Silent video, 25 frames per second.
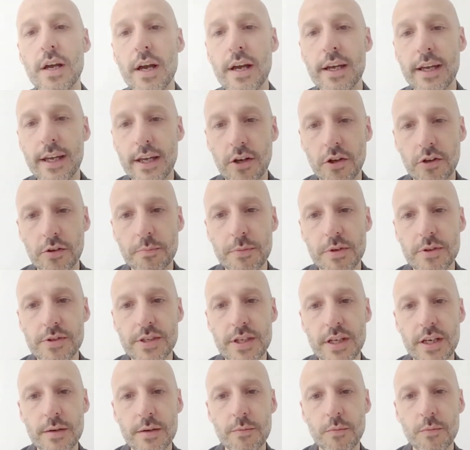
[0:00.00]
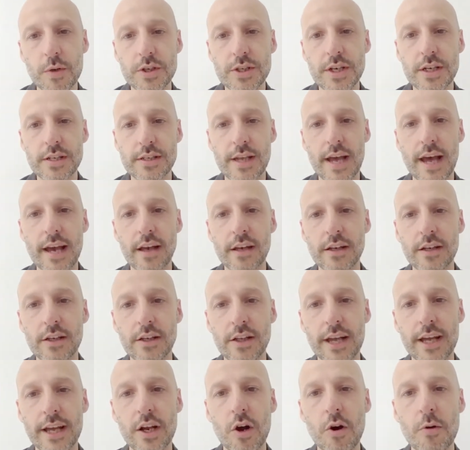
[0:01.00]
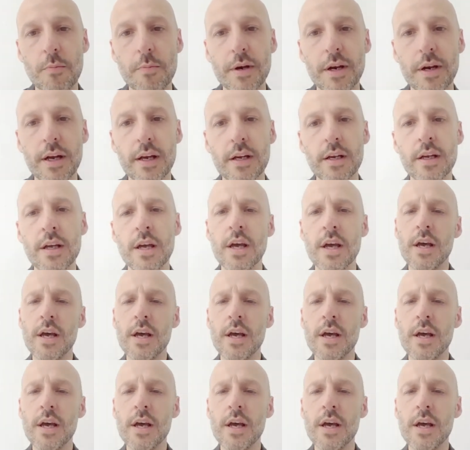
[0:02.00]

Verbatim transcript: Kiln Museum, which has had a delayed opening.